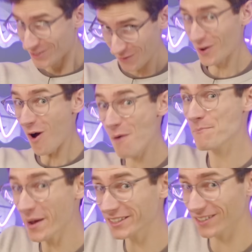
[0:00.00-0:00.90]
So we got our
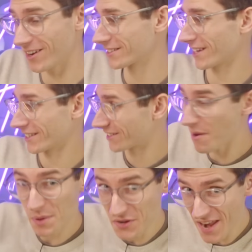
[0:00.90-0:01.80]
baseline
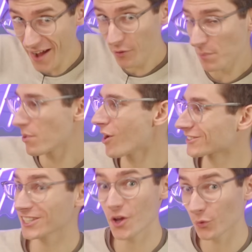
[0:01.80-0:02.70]
data, but now the
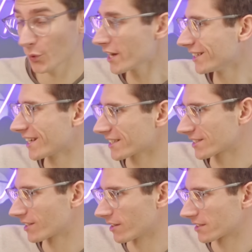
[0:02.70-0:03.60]
party really gets
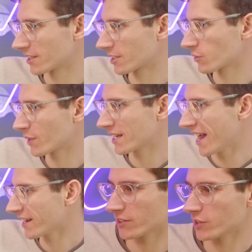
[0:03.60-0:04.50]
started because we can
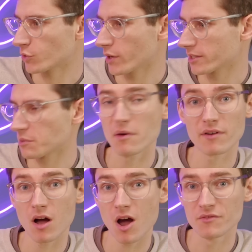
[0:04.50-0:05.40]
actually try some of
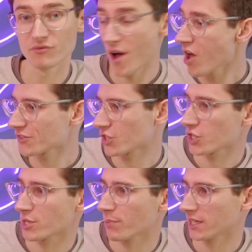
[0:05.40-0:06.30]
our advanced
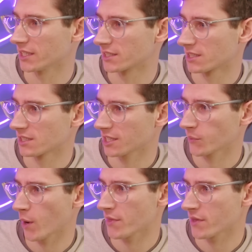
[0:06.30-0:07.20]
speeds and see
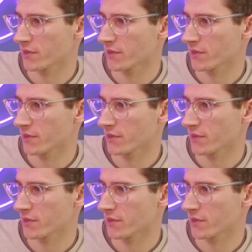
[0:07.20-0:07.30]
whether